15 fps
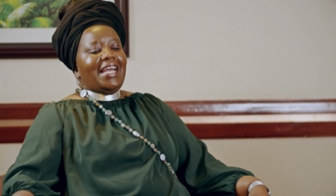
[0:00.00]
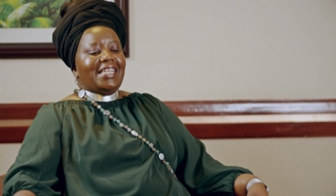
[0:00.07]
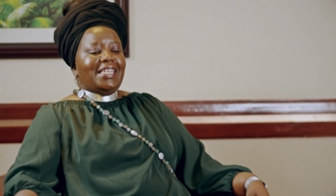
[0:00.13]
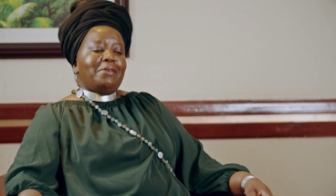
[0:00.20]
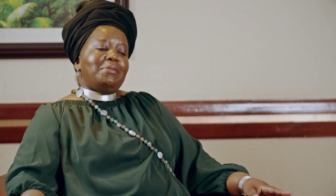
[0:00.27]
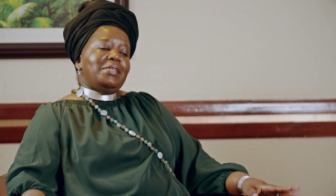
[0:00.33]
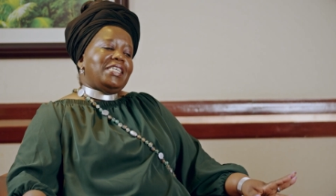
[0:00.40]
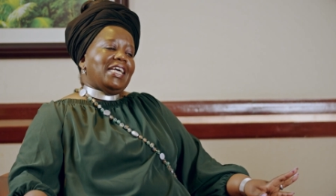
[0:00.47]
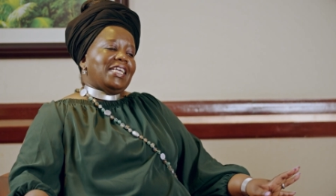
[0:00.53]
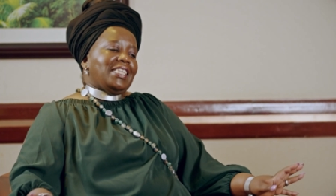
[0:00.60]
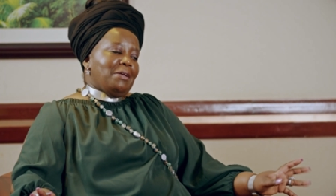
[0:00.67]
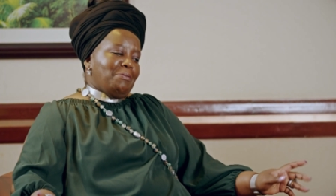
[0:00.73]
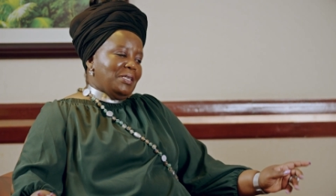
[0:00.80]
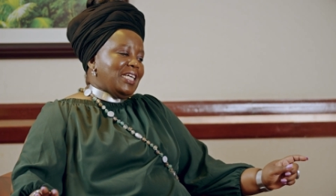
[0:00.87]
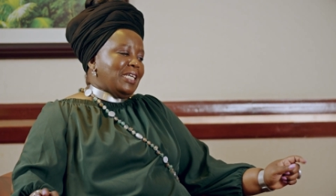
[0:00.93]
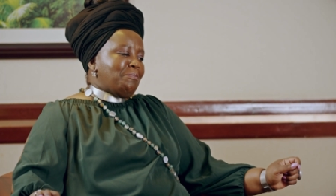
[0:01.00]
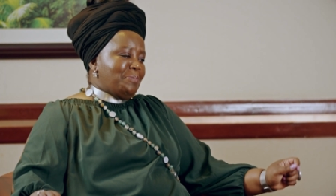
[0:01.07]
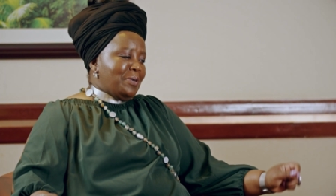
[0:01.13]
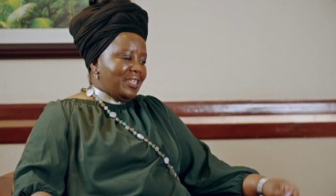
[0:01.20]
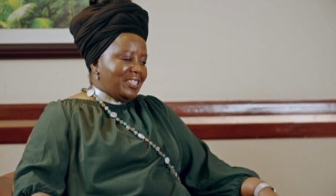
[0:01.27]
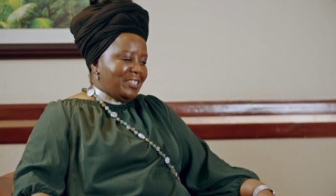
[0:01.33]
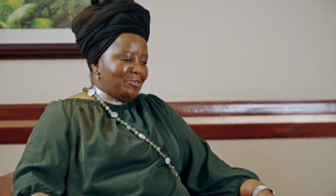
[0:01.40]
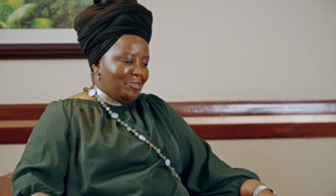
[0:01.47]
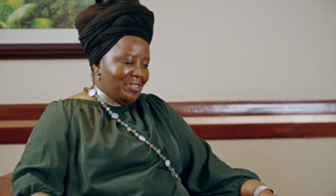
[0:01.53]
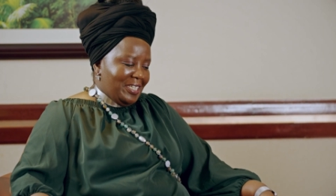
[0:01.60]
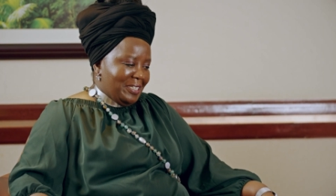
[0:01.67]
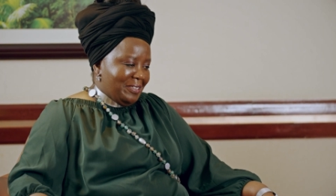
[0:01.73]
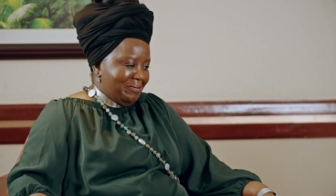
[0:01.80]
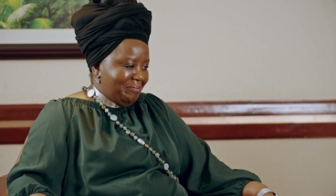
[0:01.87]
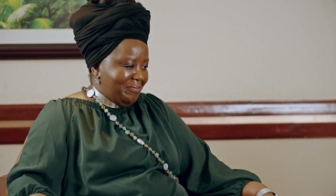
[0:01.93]
And let me get let me get personal
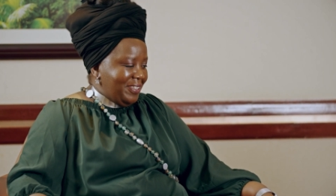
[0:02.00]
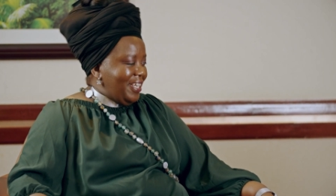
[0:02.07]
here.